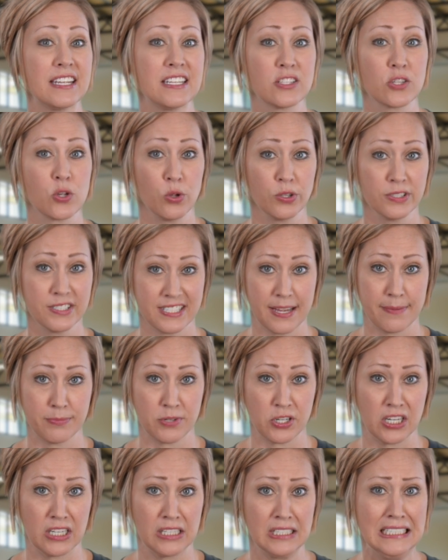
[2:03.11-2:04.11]
his gold
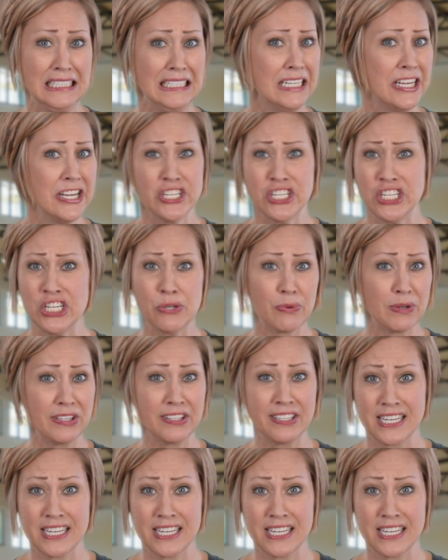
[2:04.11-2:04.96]
scepter. She really